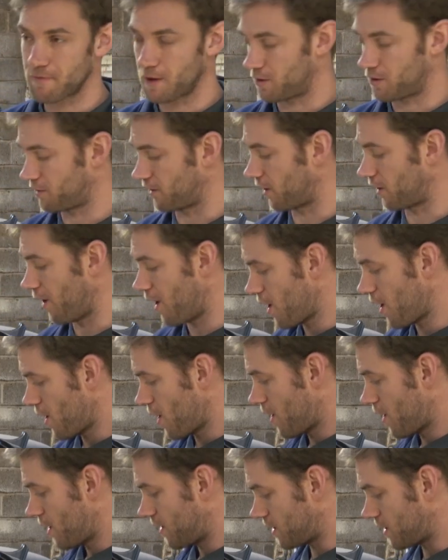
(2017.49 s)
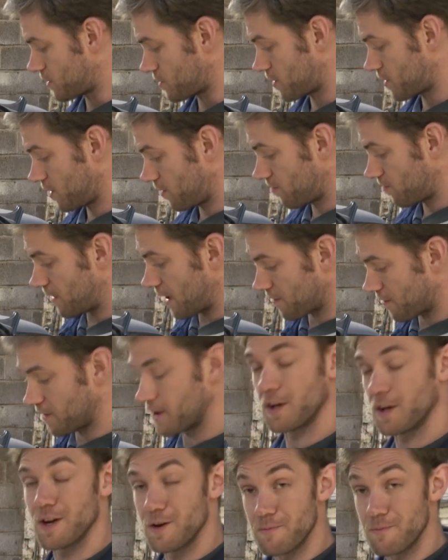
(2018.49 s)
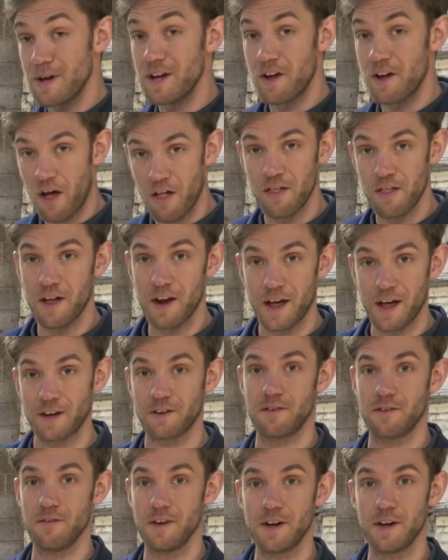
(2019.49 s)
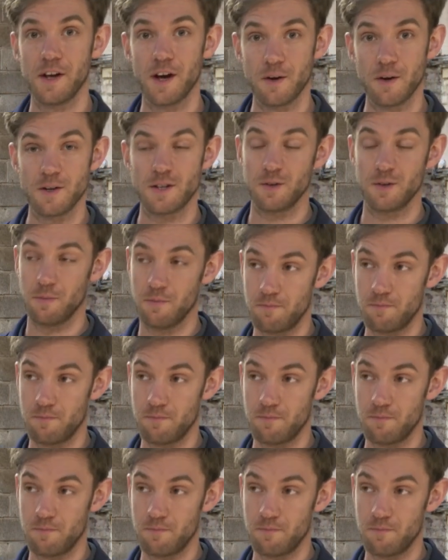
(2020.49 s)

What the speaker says: So that's definitely going to be the next video, which